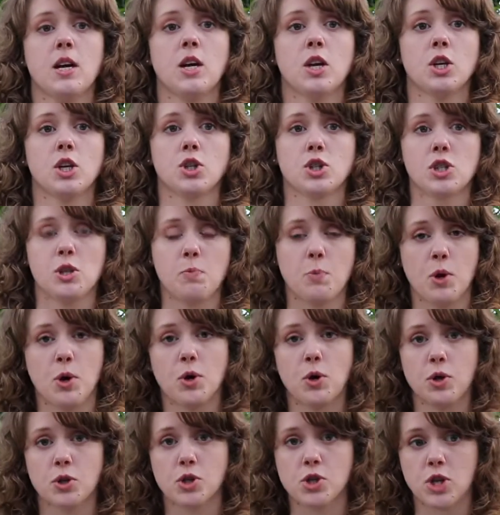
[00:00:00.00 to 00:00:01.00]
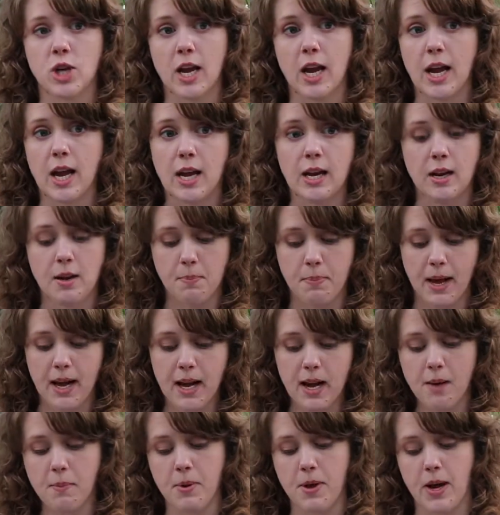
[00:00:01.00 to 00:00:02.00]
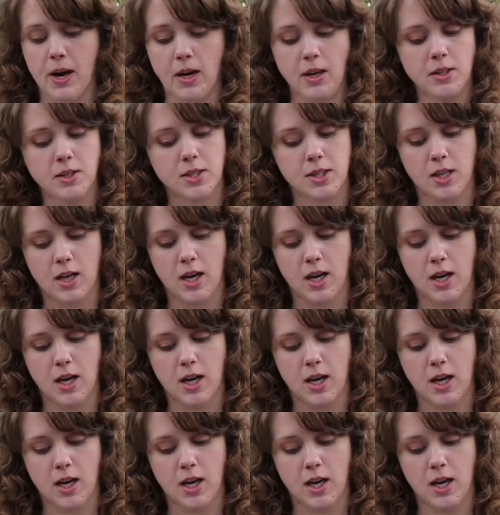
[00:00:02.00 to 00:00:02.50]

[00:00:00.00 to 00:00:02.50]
your typical shade bedding plants.